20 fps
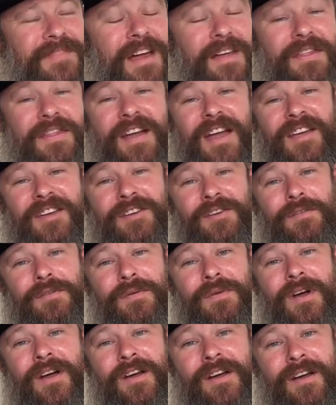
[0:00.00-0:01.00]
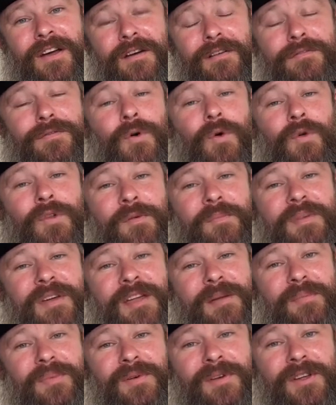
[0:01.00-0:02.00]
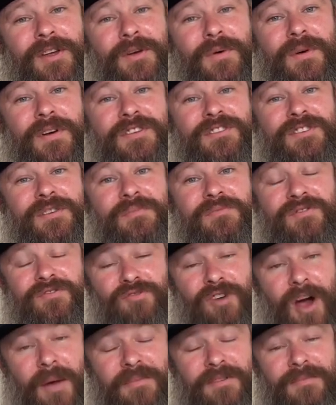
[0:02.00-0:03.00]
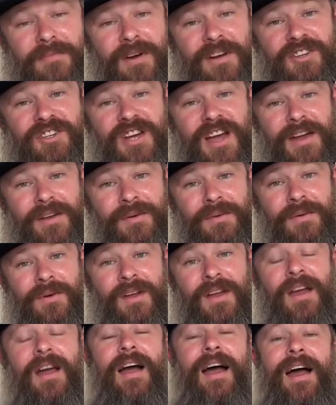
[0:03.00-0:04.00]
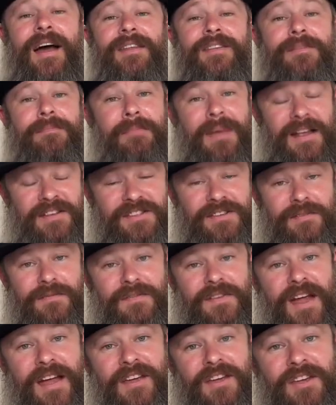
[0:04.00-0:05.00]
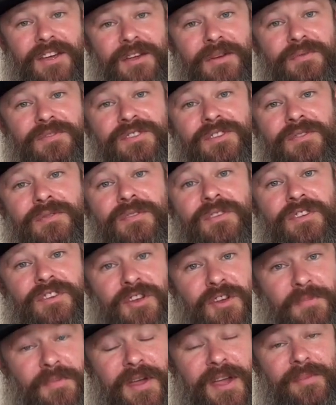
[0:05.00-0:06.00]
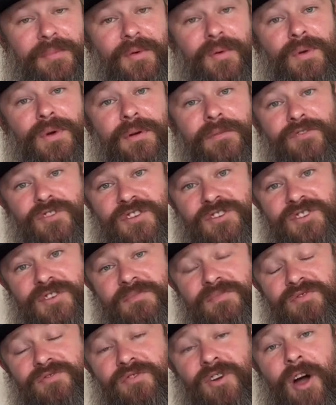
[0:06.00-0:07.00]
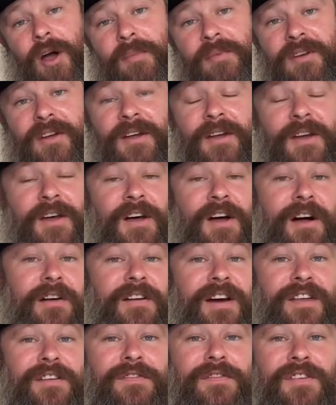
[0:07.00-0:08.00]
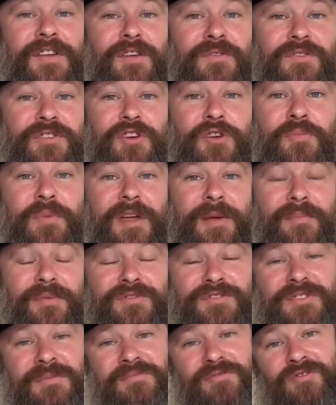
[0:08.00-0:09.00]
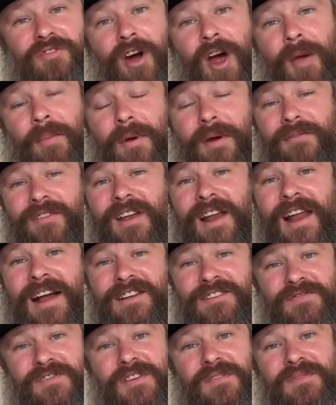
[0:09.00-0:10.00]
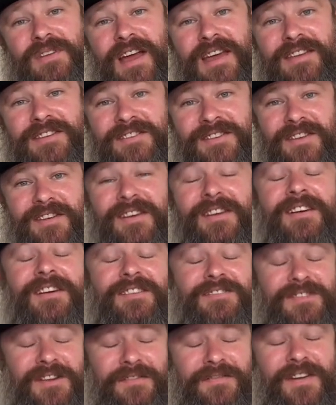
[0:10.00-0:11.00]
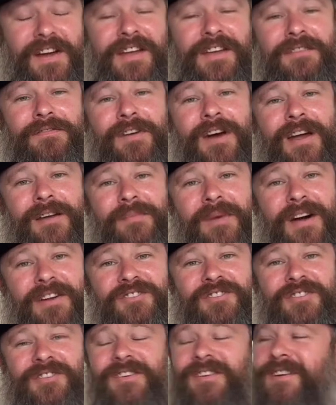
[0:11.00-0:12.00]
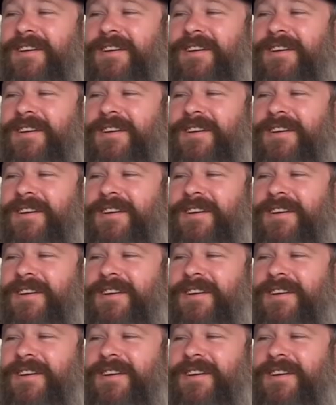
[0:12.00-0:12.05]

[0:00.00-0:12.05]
thank you for all the people who are subscribed to my channel, and a massive thank you to the new people who have just subscribed. I've had a few new people subscribe over the last few days, so thank you very much.